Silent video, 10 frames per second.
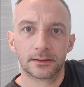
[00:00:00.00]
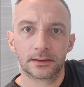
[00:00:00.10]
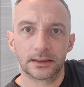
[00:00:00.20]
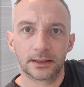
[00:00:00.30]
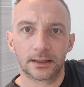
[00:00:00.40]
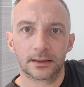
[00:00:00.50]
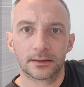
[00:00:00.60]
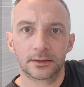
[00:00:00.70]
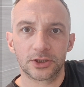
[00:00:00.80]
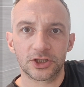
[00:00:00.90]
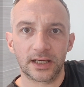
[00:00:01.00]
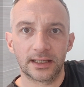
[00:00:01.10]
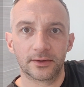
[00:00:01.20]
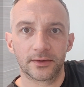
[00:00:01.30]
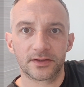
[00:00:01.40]
the
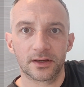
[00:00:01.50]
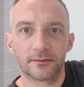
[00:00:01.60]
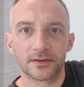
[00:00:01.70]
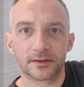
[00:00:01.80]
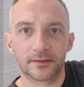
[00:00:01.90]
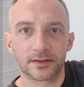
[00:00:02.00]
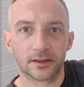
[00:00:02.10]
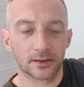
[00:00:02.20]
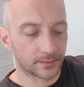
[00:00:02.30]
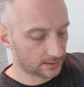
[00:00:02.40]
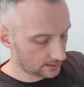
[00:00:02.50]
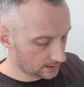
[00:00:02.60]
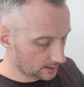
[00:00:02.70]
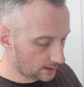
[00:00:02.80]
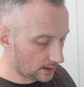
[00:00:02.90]
sheen on the surface of the soap.
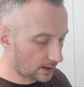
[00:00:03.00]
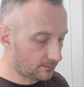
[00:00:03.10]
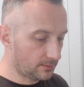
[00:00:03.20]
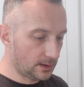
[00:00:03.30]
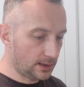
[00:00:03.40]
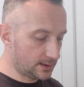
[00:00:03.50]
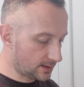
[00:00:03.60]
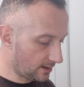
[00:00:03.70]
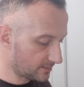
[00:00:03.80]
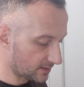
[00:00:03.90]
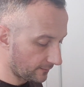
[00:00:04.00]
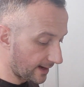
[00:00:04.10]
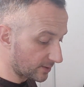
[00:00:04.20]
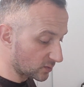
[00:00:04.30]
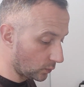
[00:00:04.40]
In terms of
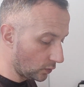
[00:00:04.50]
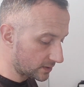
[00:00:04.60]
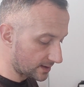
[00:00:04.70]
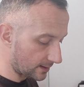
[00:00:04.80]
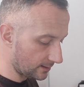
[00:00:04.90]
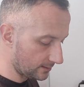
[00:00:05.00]
how much water